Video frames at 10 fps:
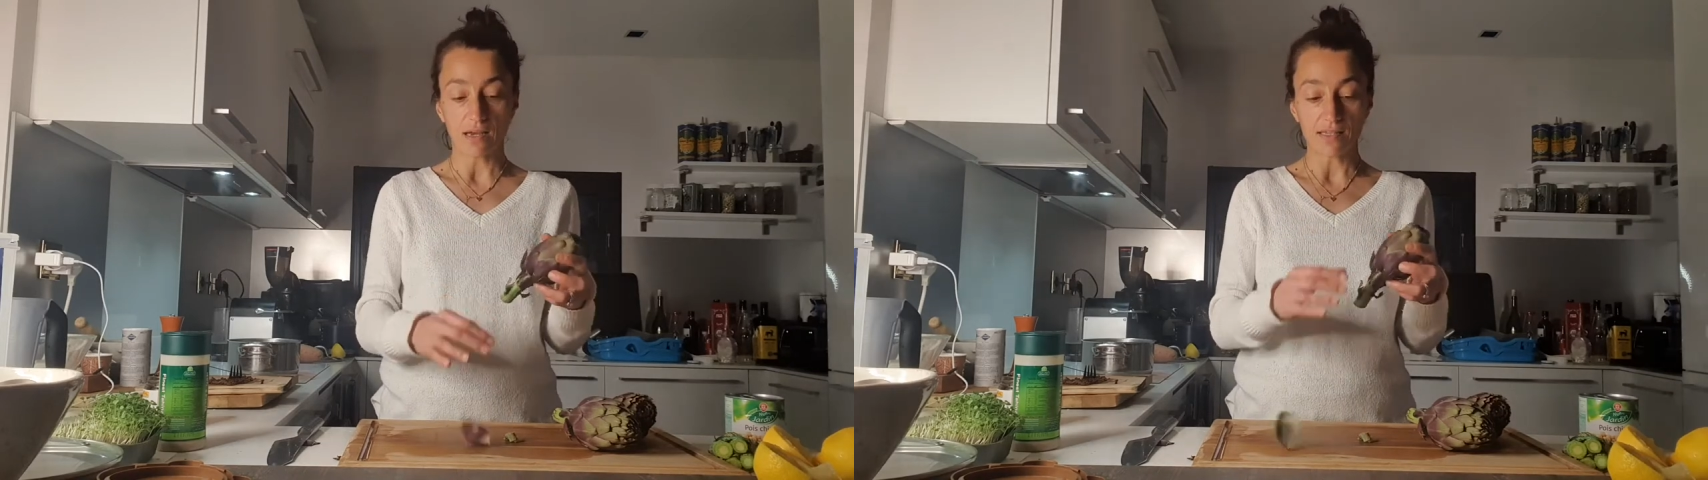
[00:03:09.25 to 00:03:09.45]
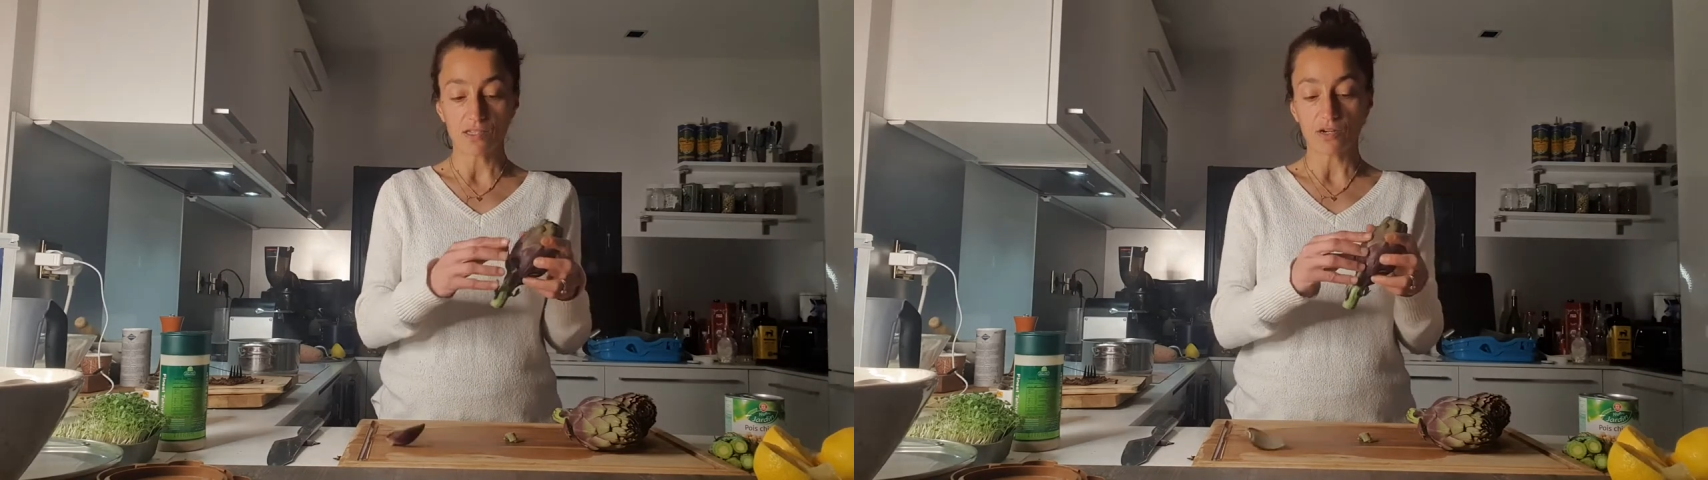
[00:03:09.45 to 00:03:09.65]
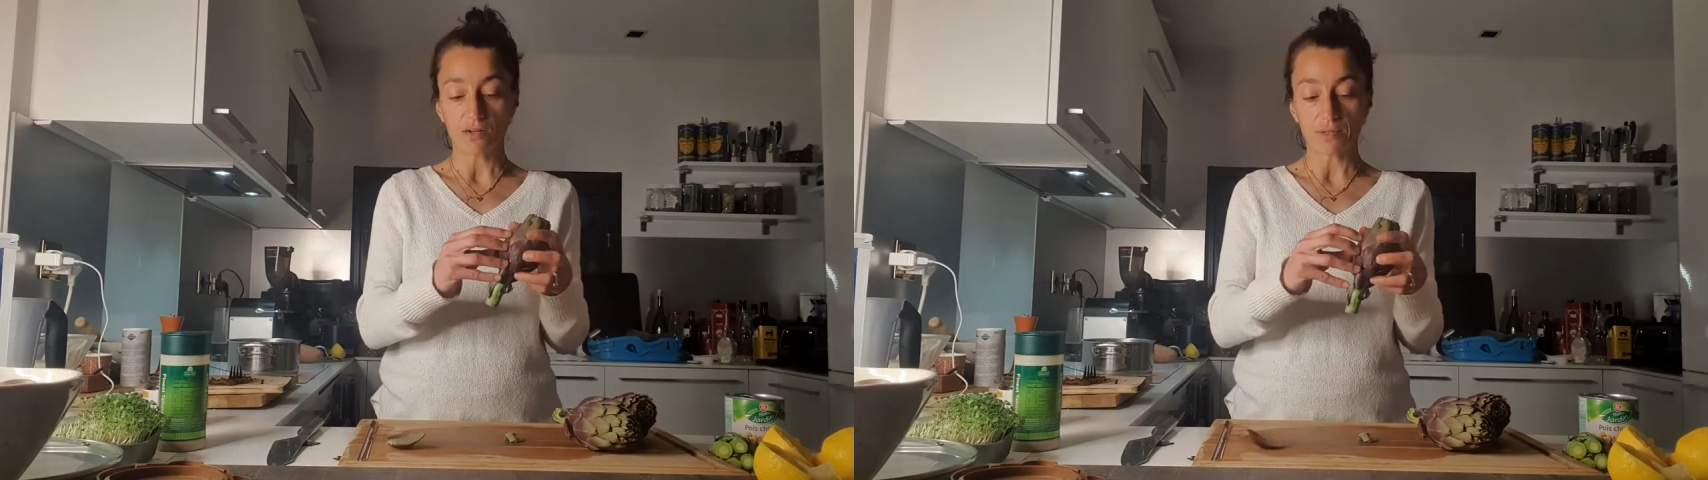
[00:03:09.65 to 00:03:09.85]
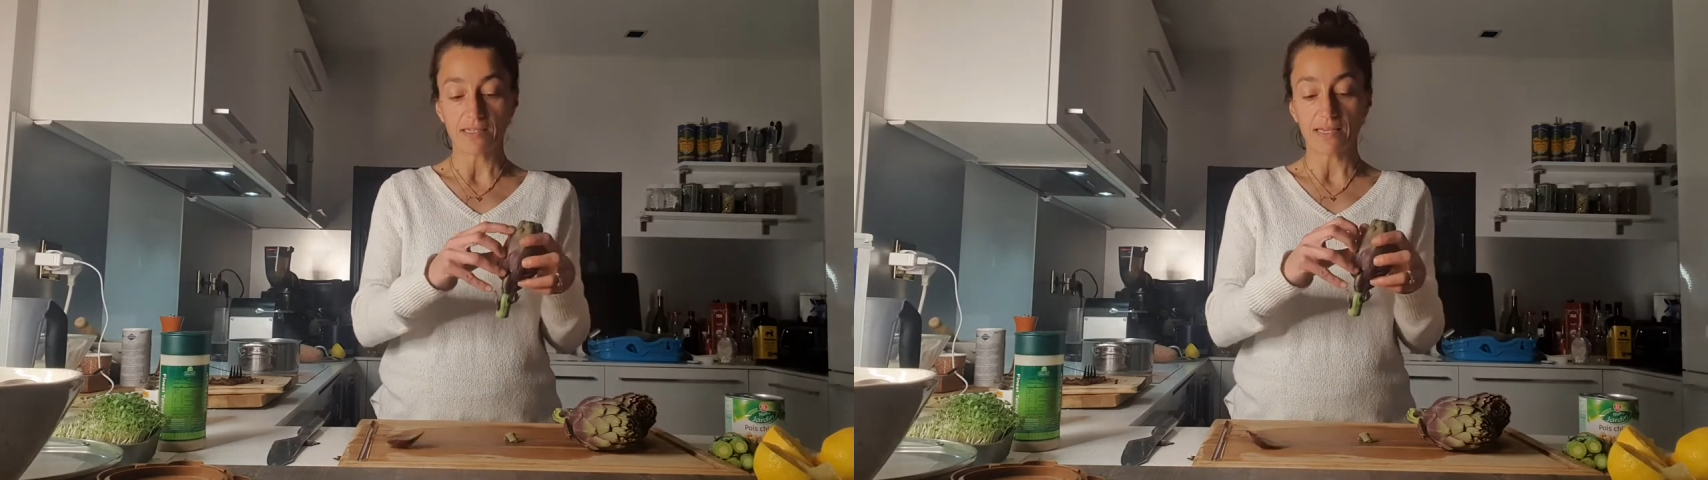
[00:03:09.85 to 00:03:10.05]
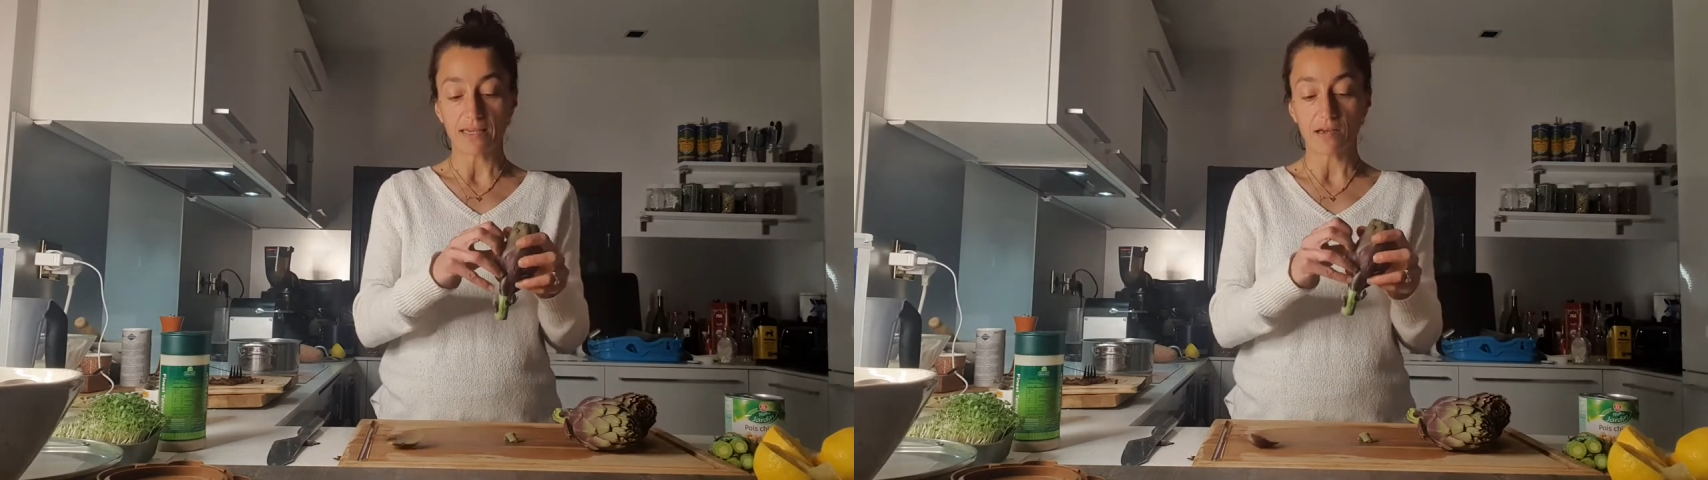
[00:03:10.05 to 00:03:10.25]
start by
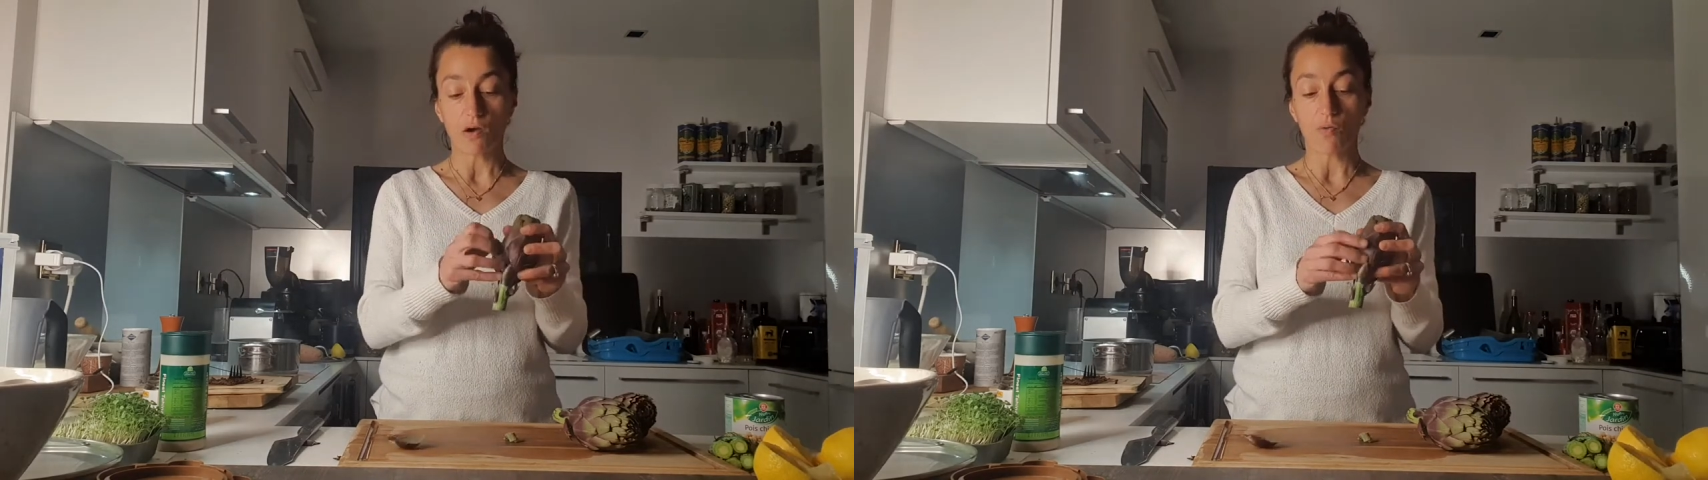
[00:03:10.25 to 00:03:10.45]
taking